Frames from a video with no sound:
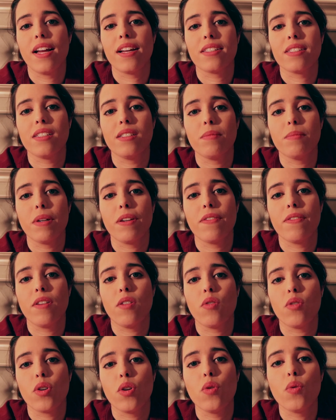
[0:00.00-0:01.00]
Asking my
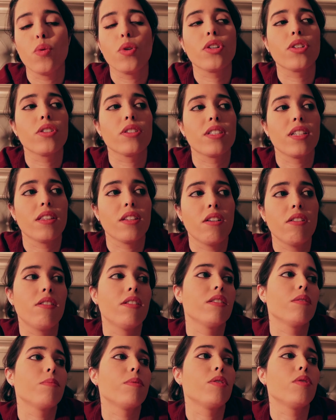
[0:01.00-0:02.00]
fellow coworkers at the
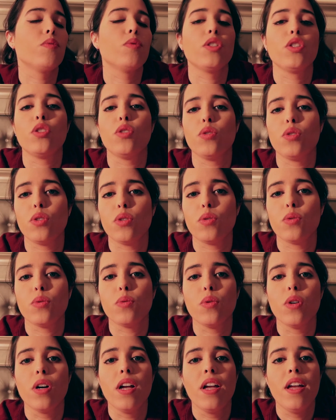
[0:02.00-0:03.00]
hospital what to
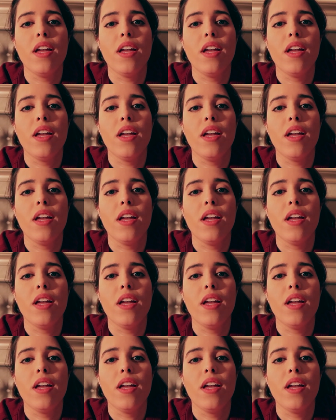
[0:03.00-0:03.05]
do,